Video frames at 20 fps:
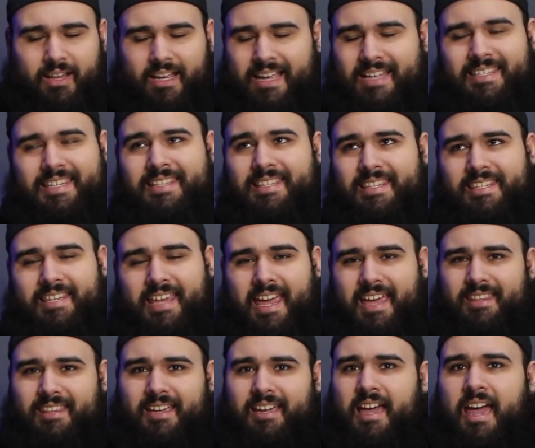Like it's
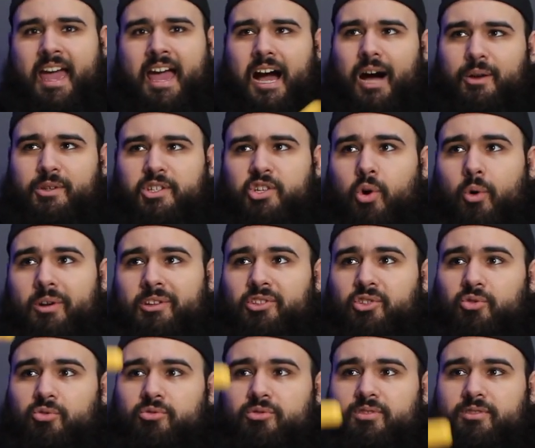insane. Like I was going
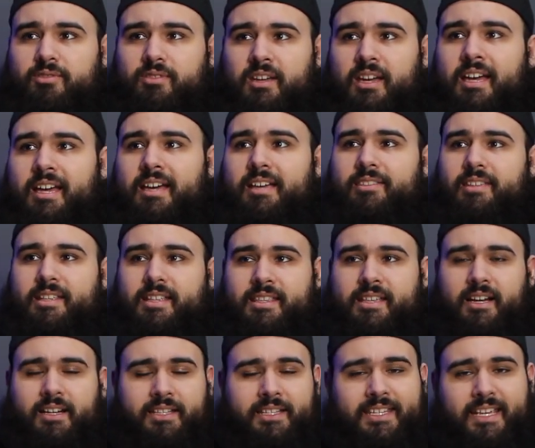through the, the,
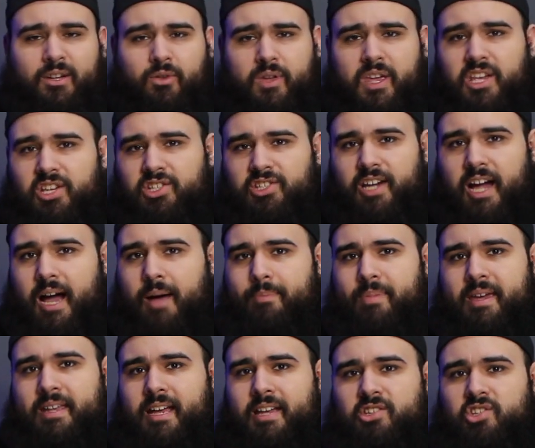Nintendo
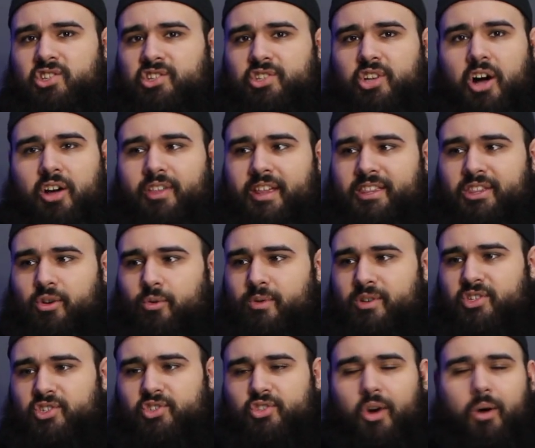eShop and I just saw that there
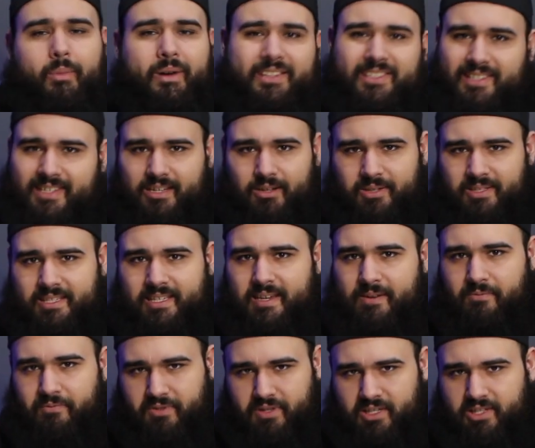was so much
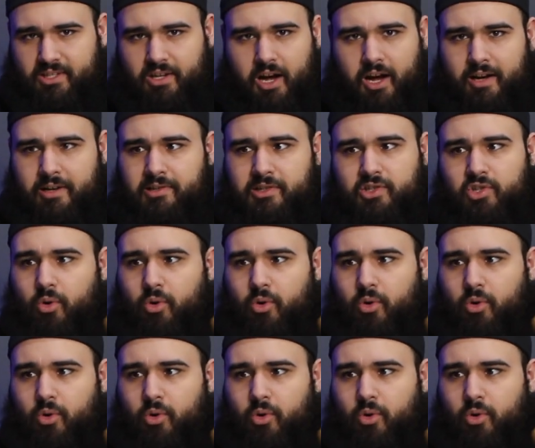DLC for the songs.